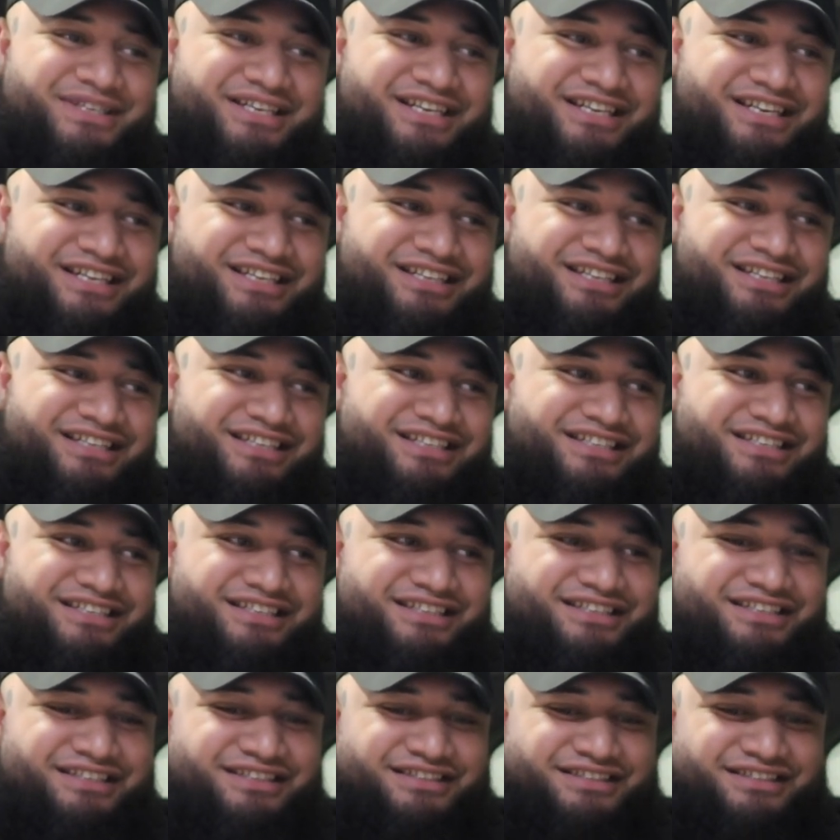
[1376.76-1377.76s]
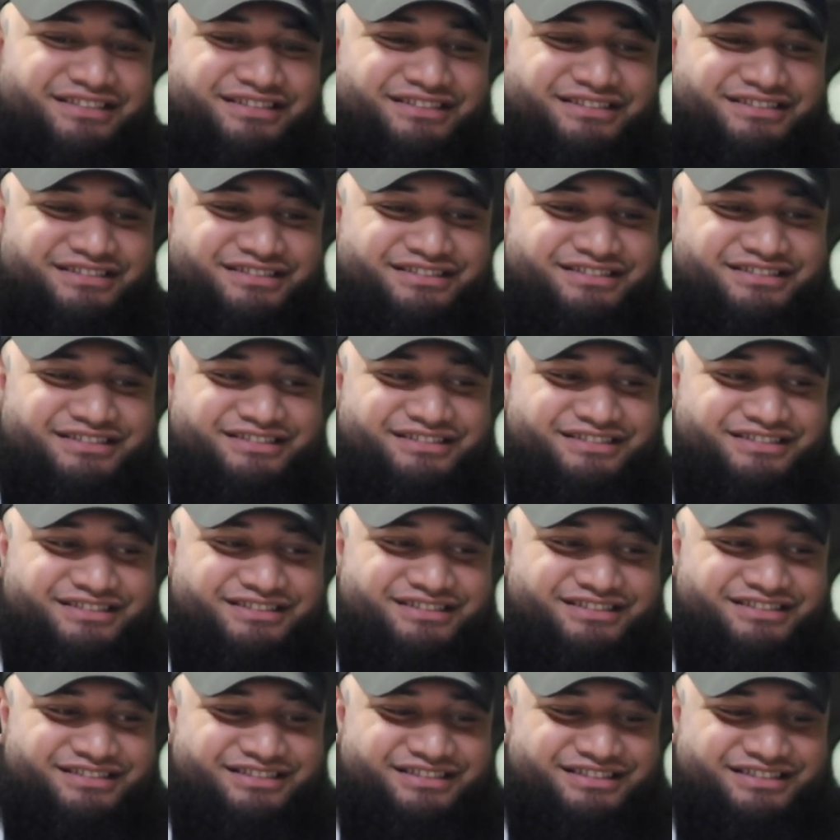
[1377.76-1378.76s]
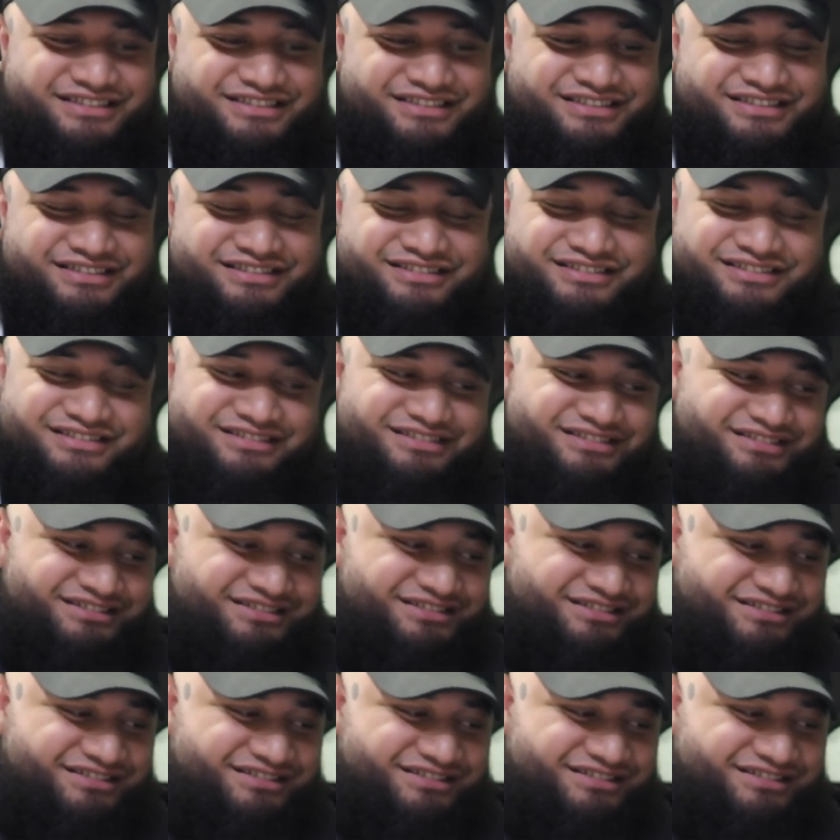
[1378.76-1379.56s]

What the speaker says: No words are spoken by the person on screen.